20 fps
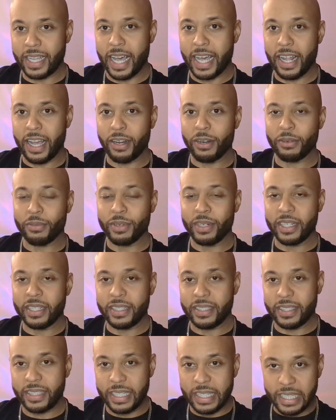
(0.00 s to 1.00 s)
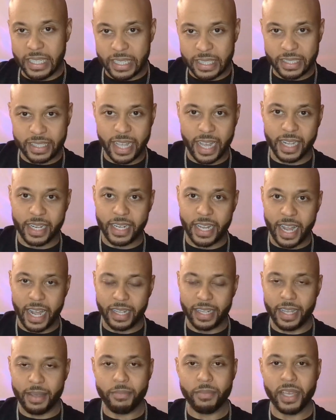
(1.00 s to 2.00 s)
I don't really see exactly
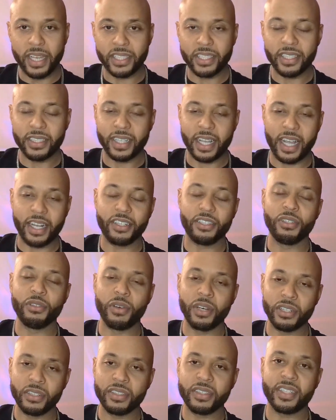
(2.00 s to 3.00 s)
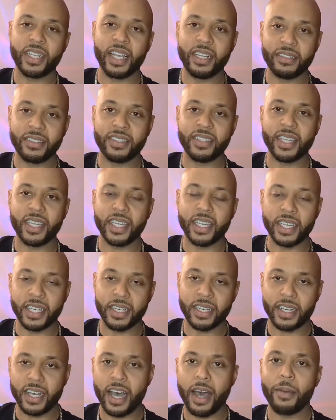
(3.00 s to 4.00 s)
how that meshes. I do understand singing
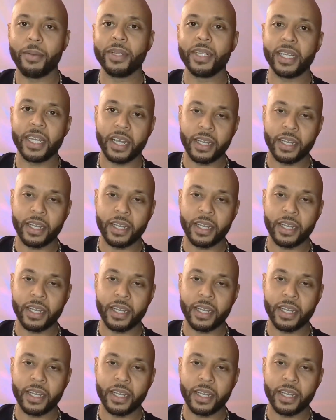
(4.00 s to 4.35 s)
and comedy.